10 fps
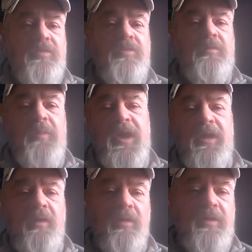and making
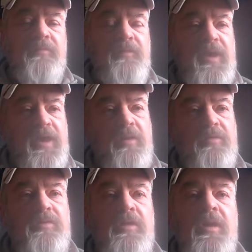all these videos and
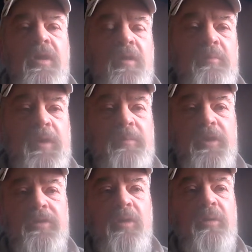people that
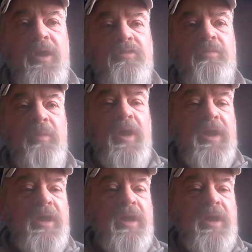donate you money.